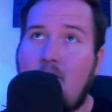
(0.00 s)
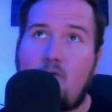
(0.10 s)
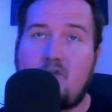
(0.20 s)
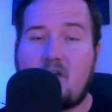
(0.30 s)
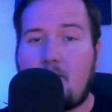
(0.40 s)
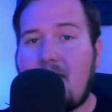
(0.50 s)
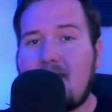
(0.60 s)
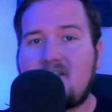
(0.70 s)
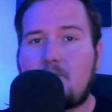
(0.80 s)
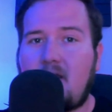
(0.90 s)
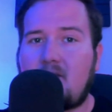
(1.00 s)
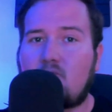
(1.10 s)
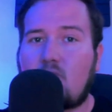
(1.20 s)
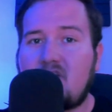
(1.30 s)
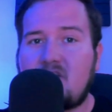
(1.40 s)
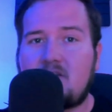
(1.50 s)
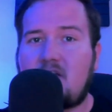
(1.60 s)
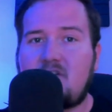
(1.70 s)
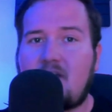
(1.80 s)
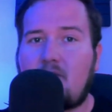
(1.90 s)
was on pace to break the rushing
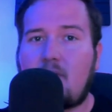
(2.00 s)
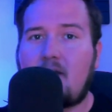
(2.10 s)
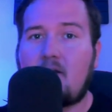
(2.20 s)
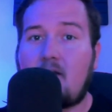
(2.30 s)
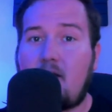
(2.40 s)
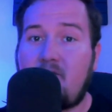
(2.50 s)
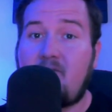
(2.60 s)
touchdown record of